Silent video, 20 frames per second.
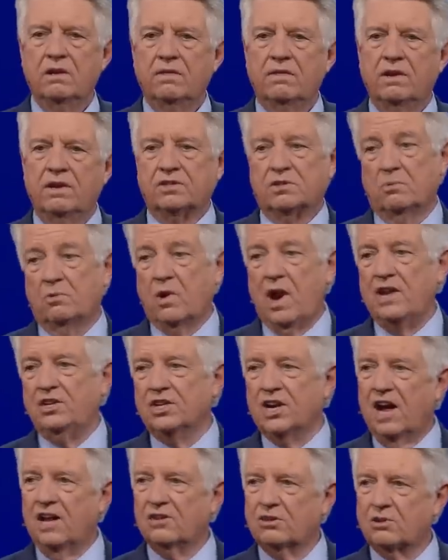There's some great
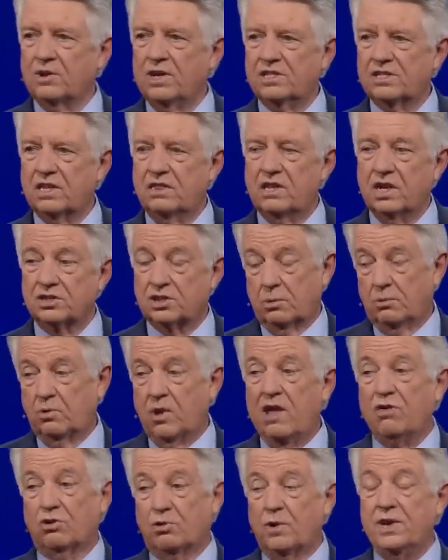John 3, there's some
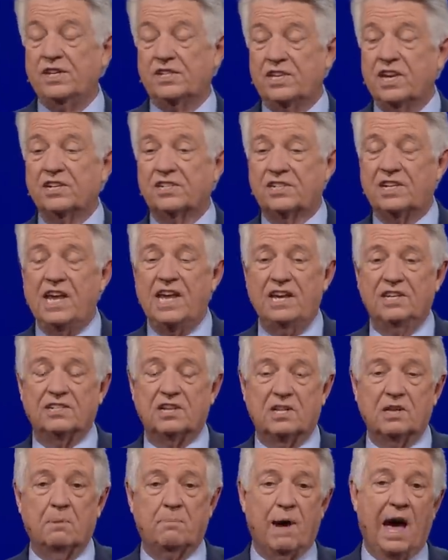great 316s
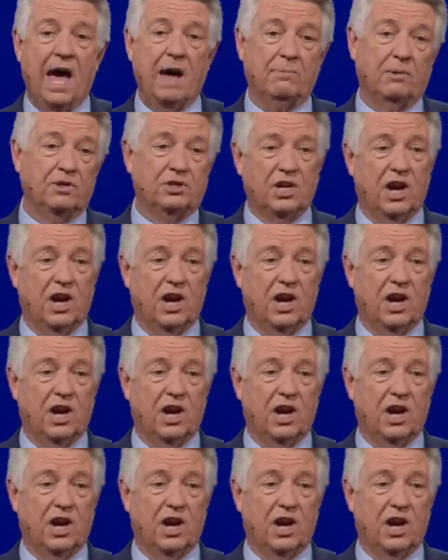in the Bible.